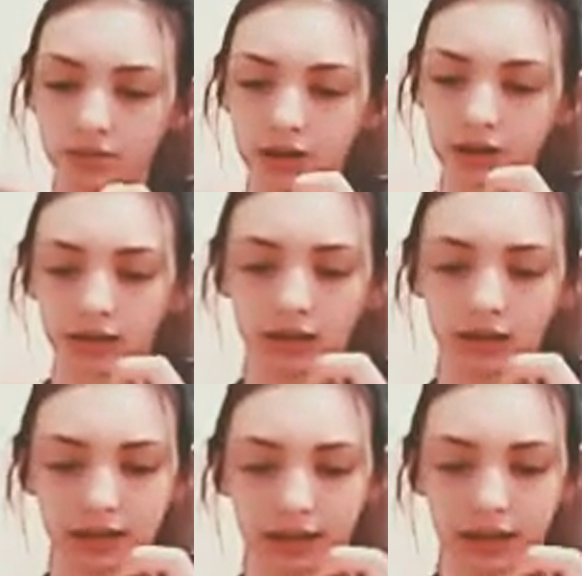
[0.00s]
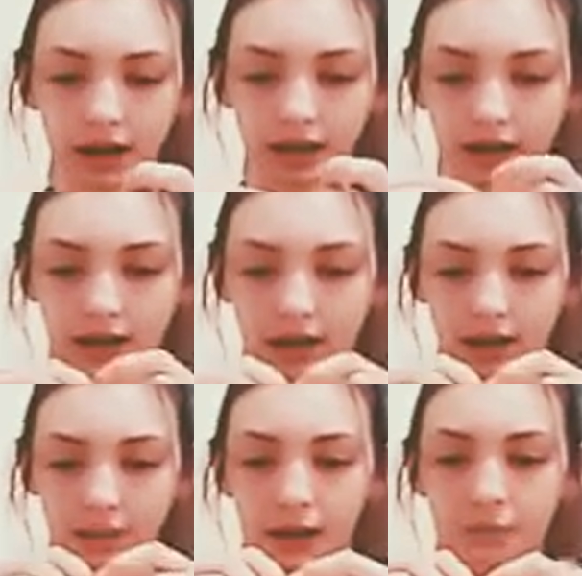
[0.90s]
Like, yeah, that just happened. I
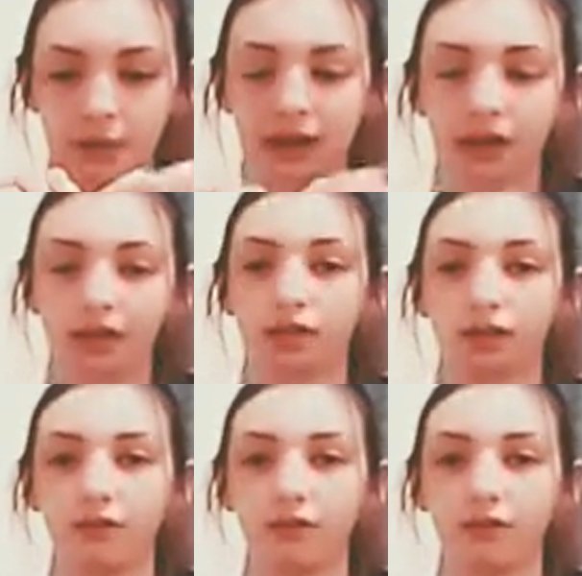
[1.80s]
make like 3 of them,